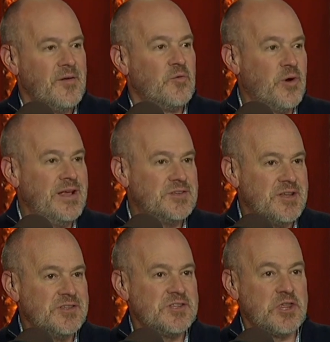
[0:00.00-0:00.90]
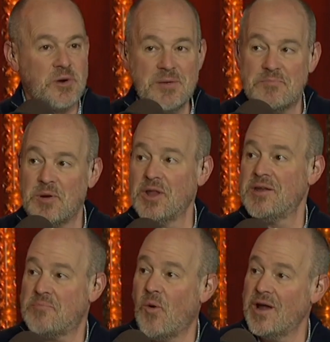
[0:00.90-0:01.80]
reasons, three
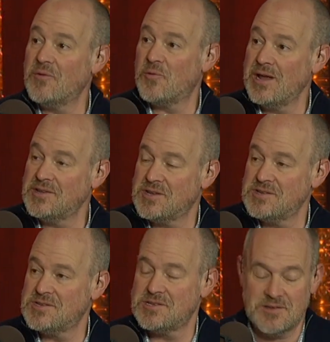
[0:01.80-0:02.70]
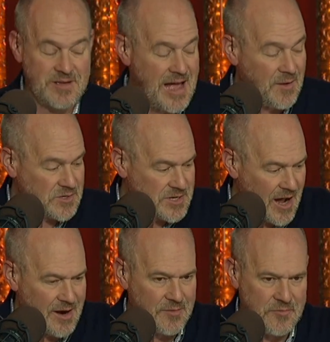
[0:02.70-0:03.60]
bullet point reasons
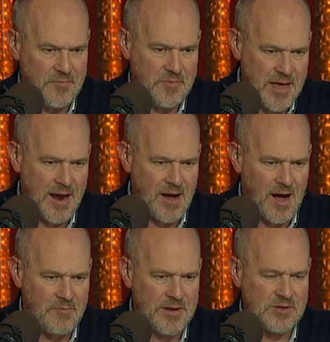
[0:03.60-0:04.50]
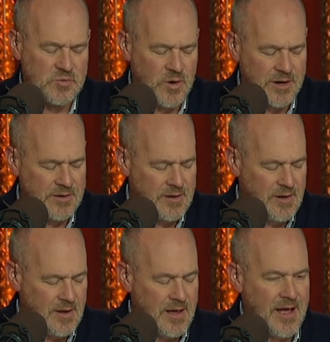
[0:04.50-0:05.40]
outside of that obvious one
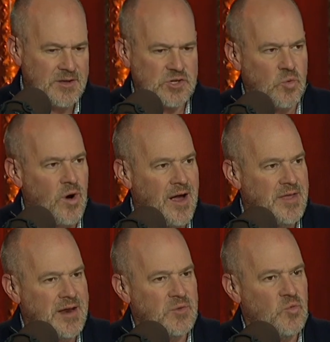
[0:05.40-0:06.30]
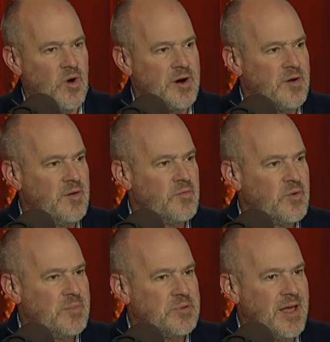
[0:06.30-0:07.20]
as to why they didn't want to
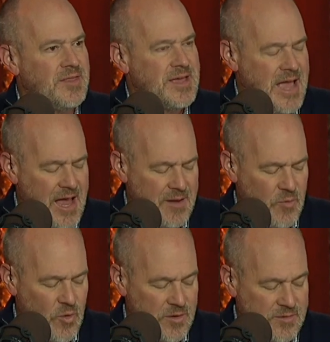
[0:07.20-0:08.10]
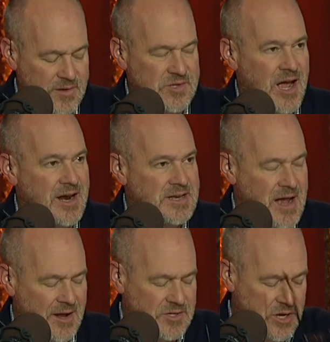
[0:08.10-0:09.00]
replay the game or decided
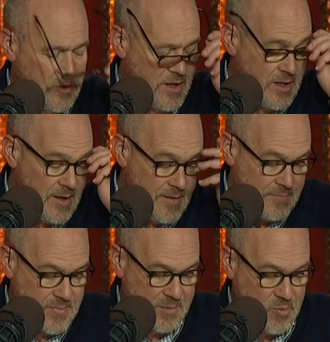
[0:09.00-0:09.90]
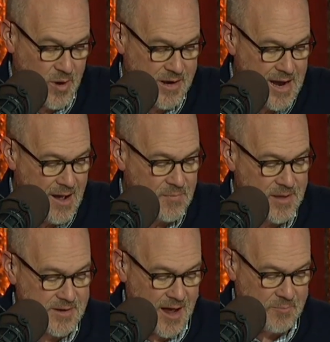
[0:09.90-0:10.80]
not to. And they pointed out
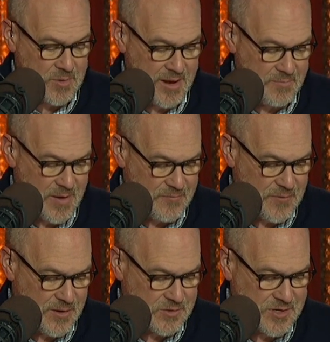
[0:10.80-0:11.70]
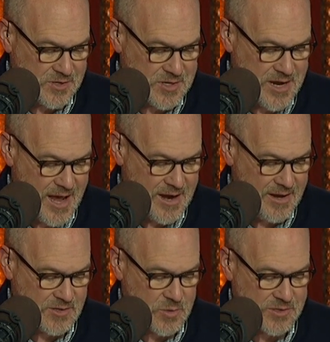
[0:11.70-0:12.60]
that not playing Buffalo-Cincinnati
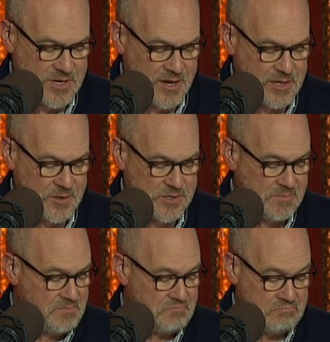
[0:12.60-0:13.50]
to its conclusion